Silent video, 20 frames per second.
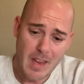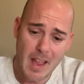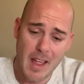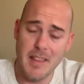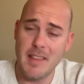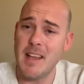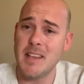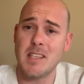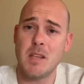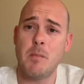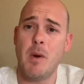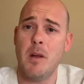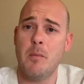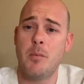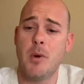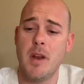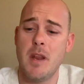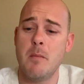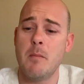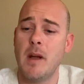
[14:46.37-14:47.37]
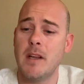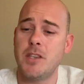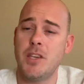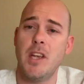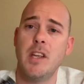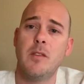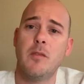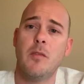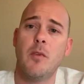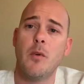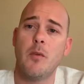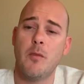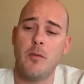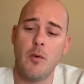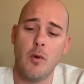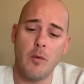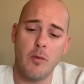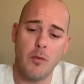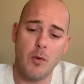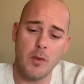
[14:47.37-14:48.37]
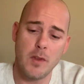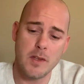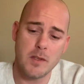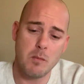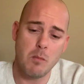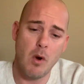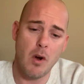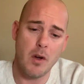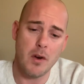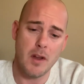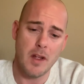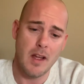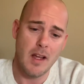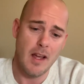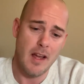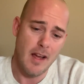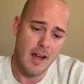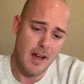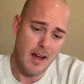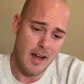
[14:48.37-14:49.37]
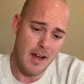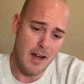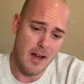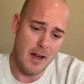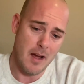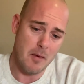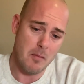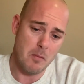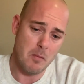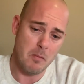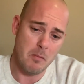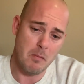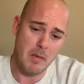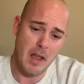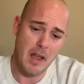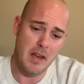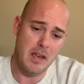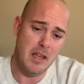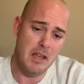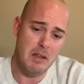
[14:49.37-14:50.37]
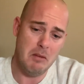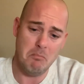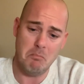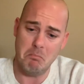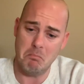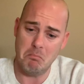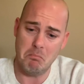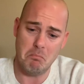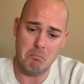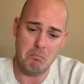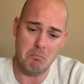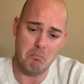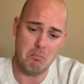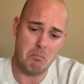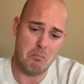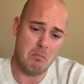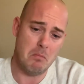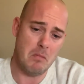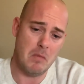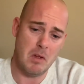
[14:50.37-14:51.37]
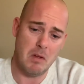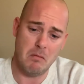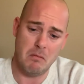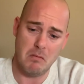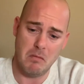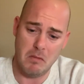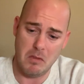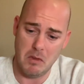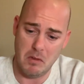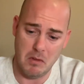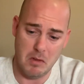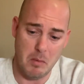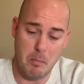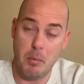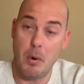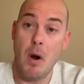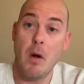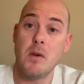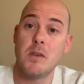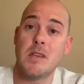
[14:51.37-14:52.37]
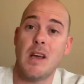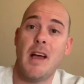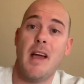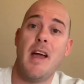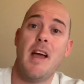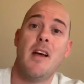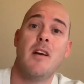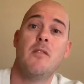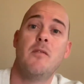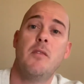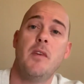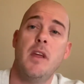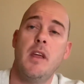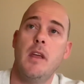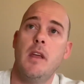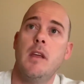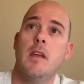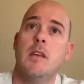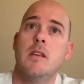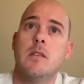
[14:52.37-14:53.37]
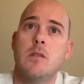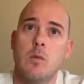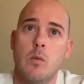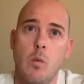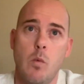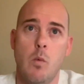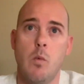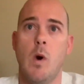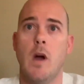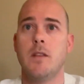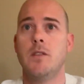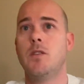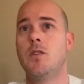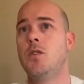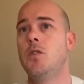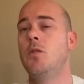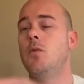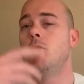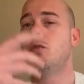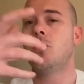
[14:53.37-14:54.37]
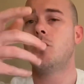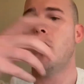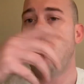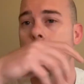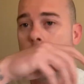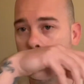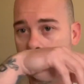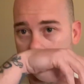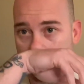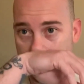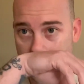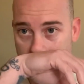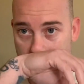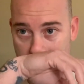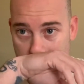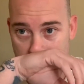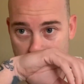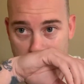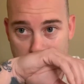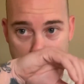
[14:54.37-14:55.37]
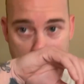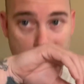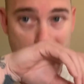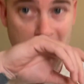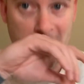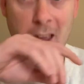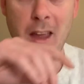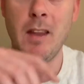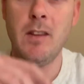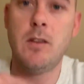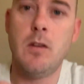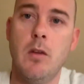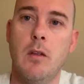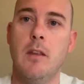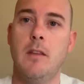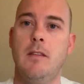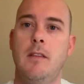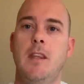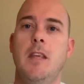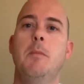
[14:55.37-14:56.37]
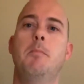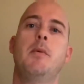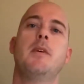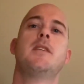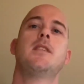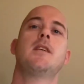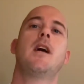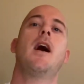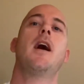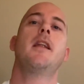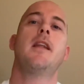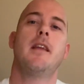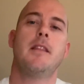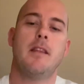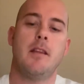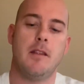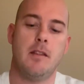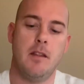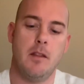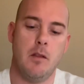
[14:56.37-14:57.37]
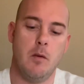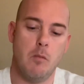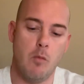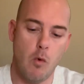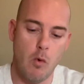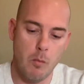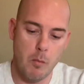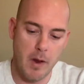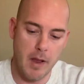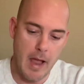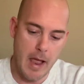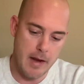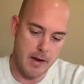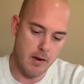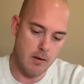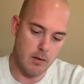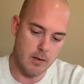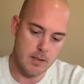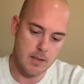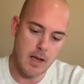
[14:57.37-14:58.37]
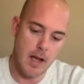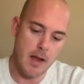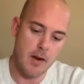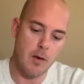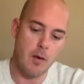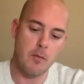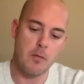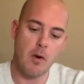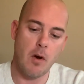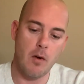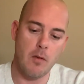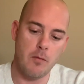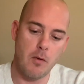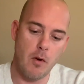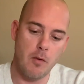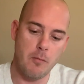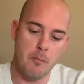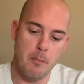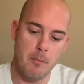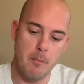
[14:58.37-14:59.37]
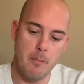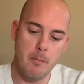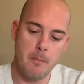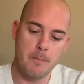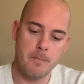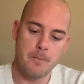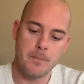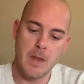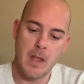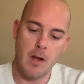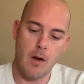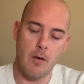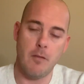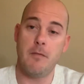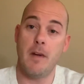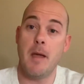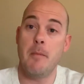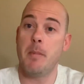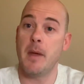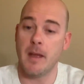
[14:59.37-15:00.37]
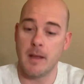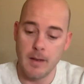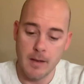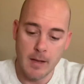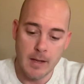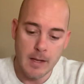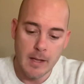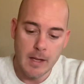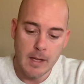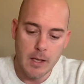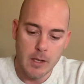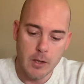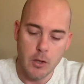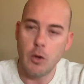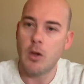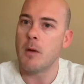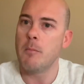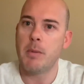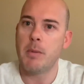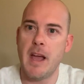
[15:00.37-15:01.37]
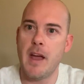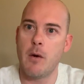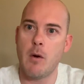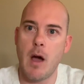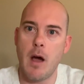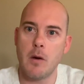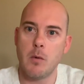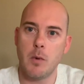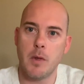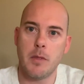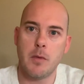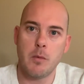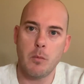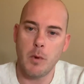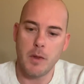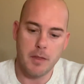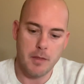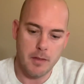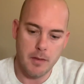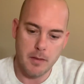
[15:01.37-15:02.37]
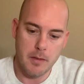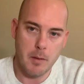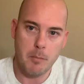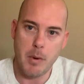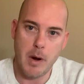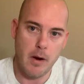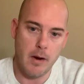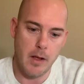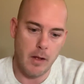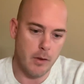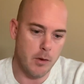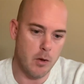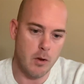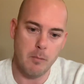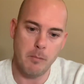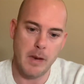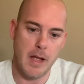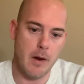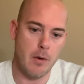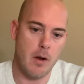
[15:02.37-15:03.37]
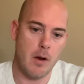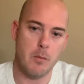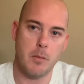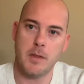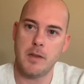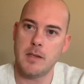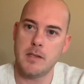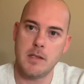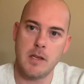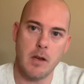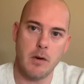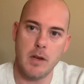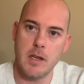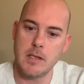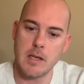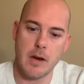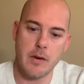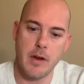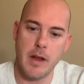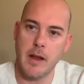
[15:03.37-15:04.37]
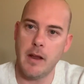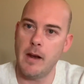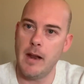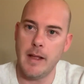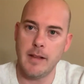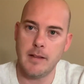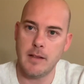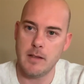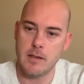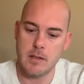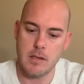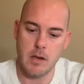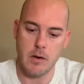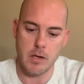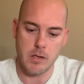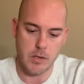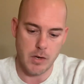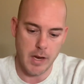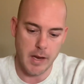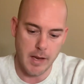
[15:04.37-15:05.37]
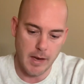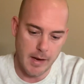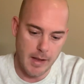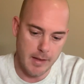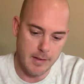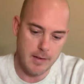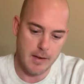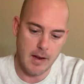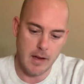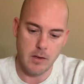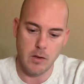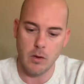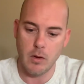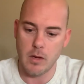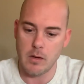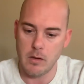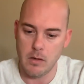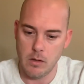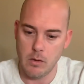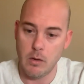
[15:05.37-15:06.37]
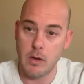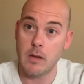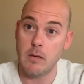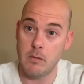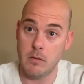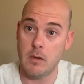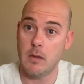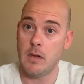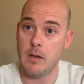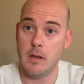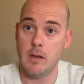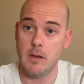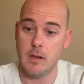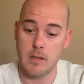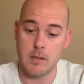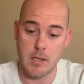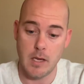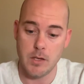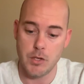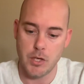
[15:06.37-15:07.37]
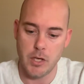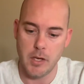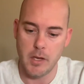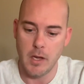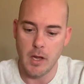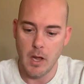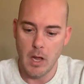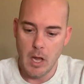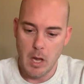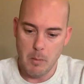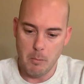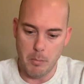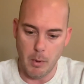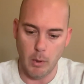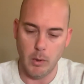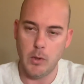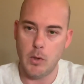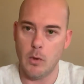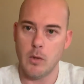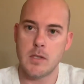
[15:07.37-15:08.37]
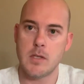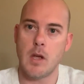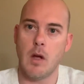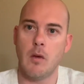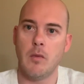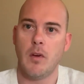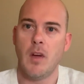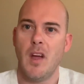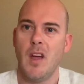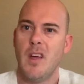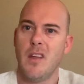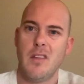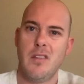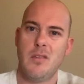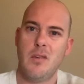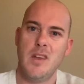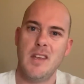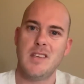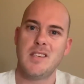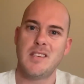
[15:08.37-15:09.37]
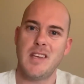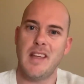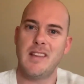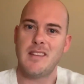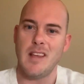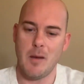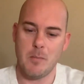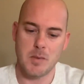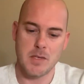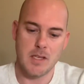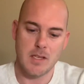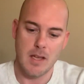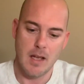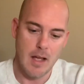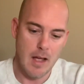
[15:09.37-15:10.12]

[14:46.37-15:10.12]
that's about pretty much it for this mod. The pros I have is, once you start going into the deeper side and the more mechanical side of of vaping. You can around with the parallel, you can play around with the series unregulated, series regulated, and you can essentially build yourself 3 setups